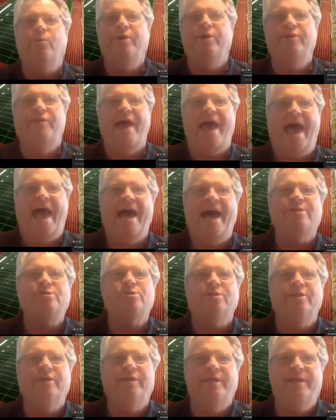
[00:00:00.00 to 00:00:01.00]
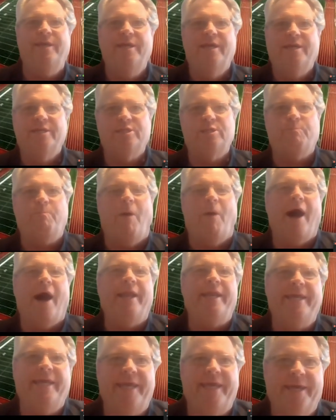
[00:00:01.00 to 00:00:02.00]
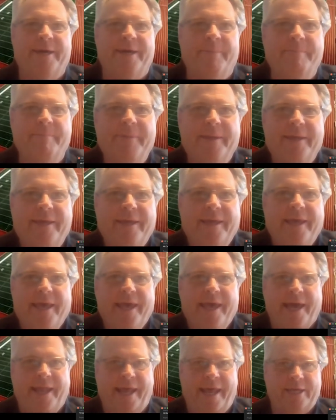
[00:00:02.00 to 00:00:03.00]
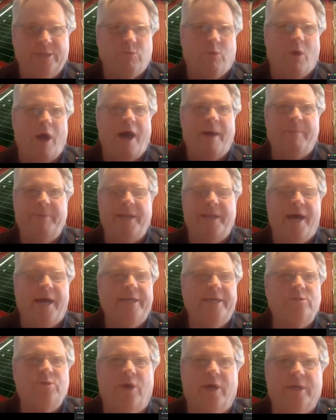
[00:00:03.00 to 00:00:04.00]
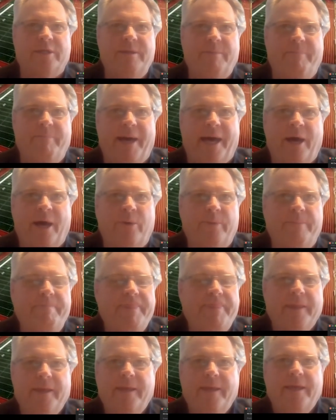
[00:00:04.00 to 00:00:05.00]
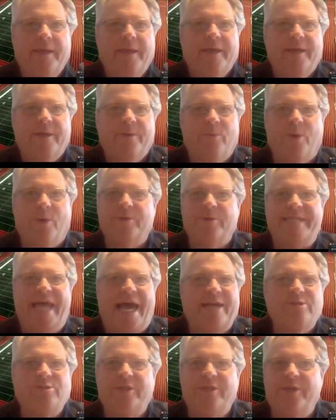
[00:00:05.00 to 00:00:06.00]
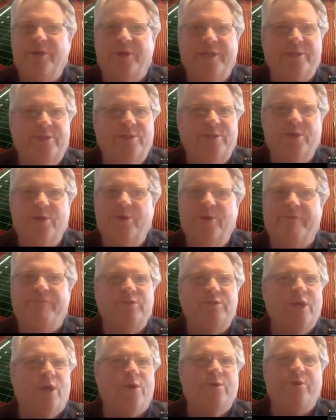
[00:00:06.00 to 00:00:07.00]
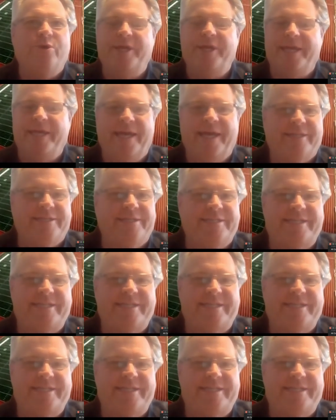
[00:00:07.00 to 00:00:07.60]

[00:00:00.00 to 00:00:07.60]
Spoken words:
with Ashley, spotting him. And as Rob and I talked about, what was Ashley going to do if Joe couldn't get